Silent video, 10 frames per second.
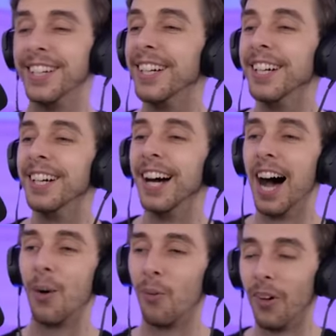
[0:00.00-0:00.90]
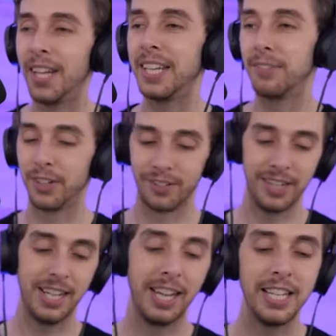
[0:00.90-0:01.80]
I want a different
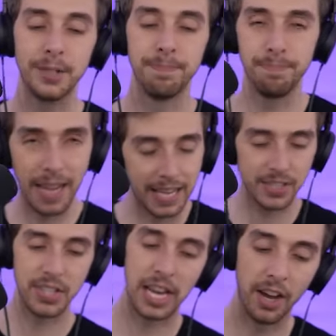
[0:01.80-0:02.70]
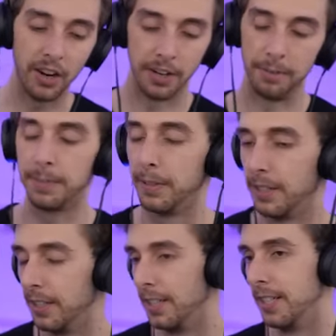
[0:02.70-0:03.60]
arena. At least mix it up.
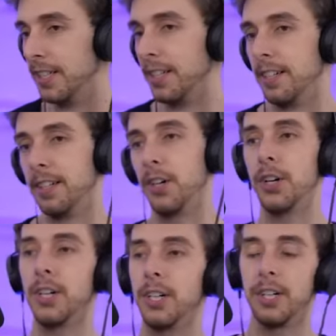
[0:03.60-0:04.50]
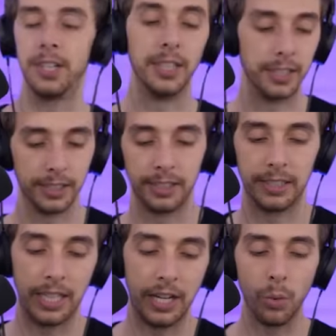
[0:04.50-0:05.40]
Oh,
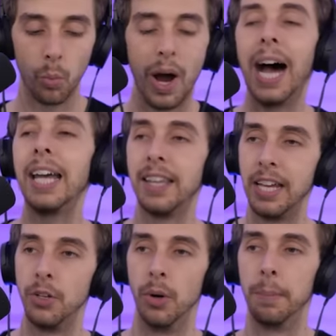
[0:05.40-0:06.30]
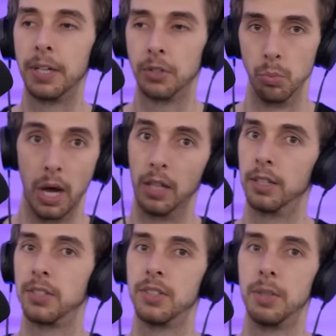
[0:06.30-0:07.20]
I know why they do it because, well,
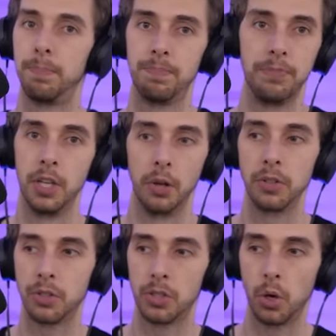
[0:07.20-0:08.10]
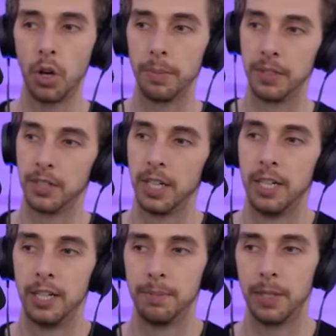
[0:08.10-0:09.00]
this is the, you know, this is the tournament.
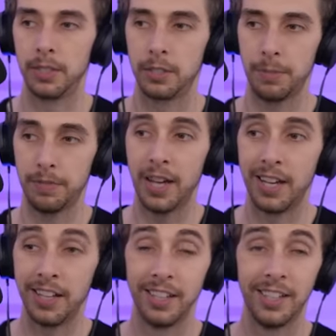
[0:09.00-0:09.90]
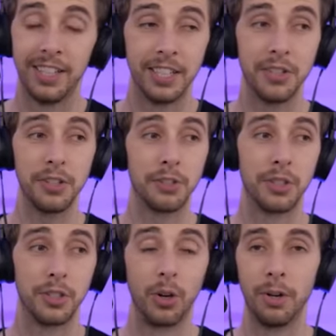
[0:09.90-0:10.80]
But to be fair, it's not just
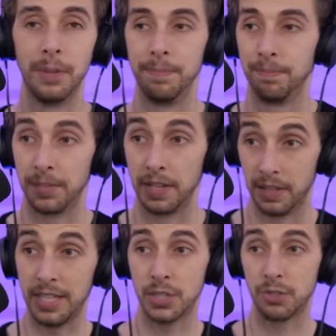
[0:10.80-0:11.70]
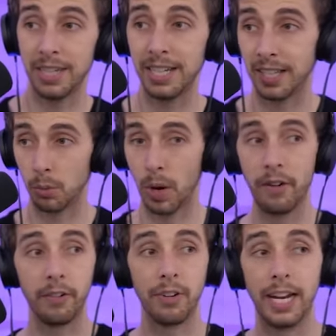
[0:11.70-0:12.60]
the tournament. This arena that
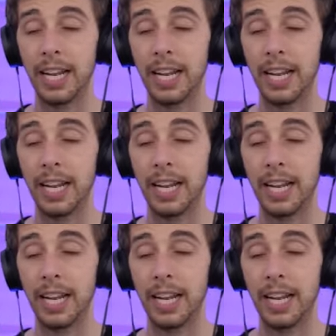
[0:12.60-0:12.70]
we're in right